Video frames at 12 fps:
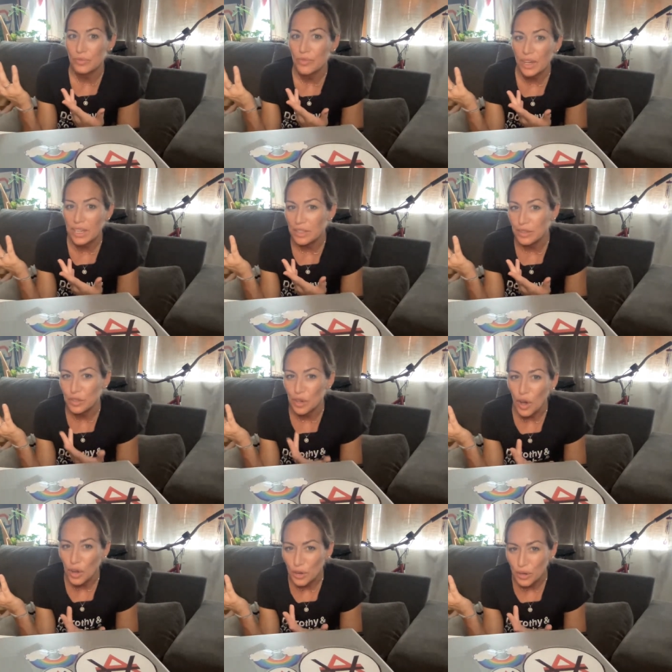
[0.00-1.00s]
fucking
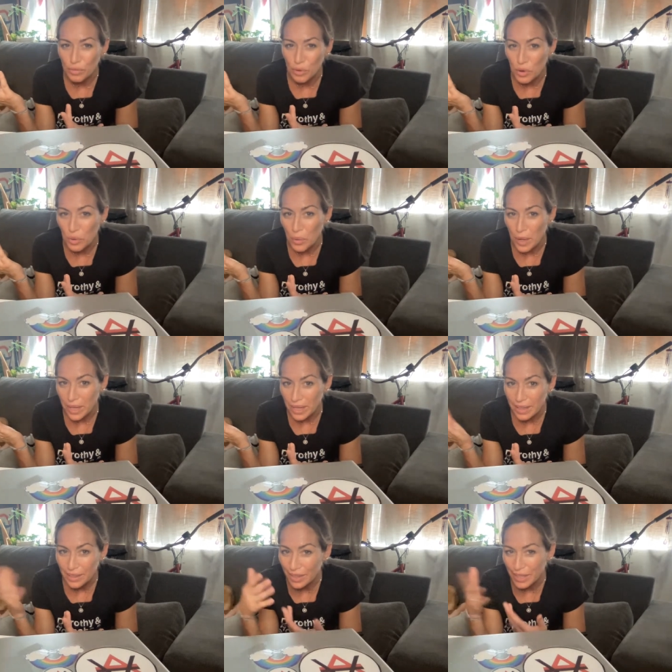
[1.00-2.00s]
daughter of
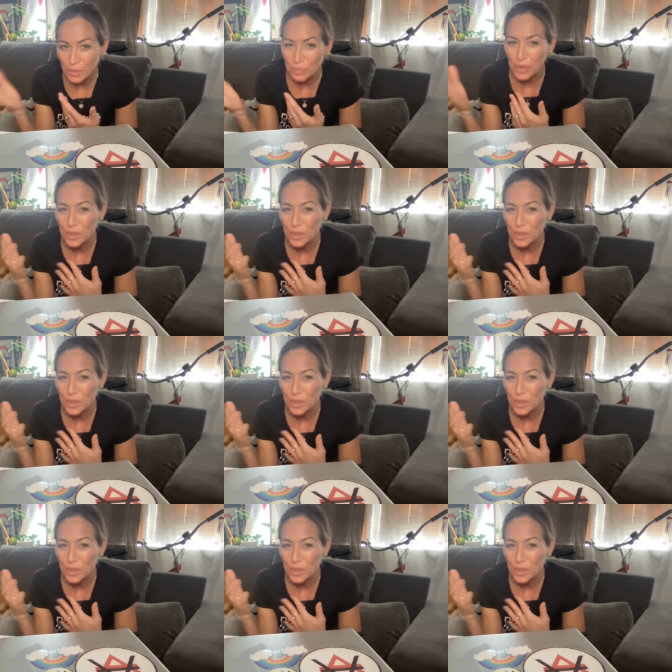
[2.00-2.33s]
Kuwait, or like